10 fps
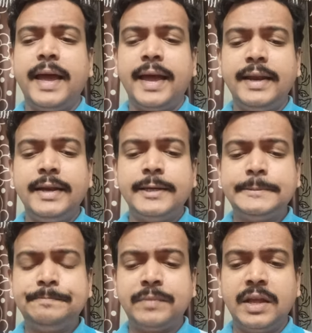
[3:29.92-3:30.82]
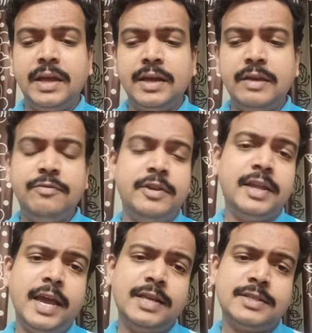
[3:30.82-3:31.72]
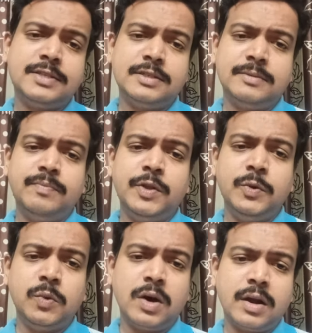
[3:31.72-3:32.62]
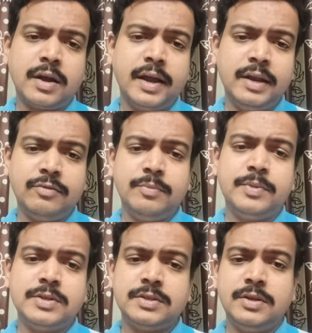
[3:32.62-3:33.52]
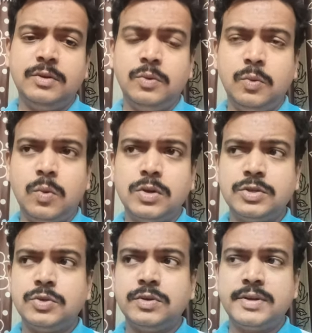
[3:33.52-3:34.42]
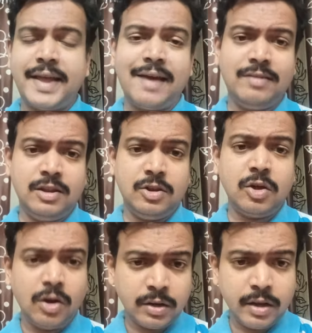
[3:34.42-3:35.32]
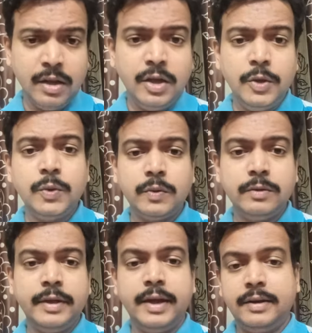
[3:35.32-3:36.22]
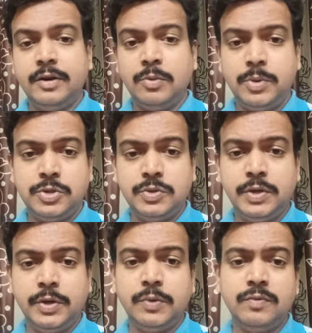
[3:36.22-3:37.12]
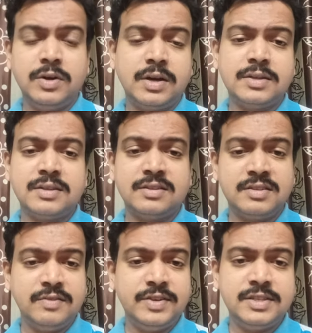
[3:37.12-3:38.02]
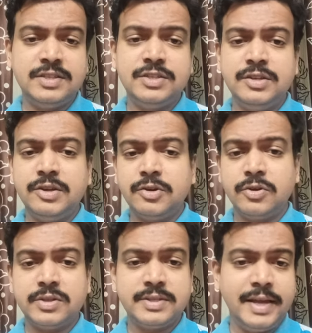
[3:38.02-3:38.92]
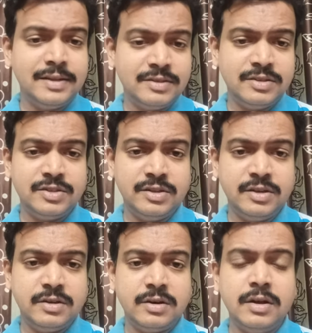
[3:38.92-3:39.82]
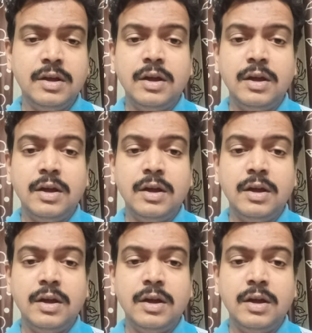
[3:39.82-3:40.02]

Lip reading: If in case you are a kind of a person who wants to travel a lot, you could get an opportunity to work as a service engineer or a sales engineer.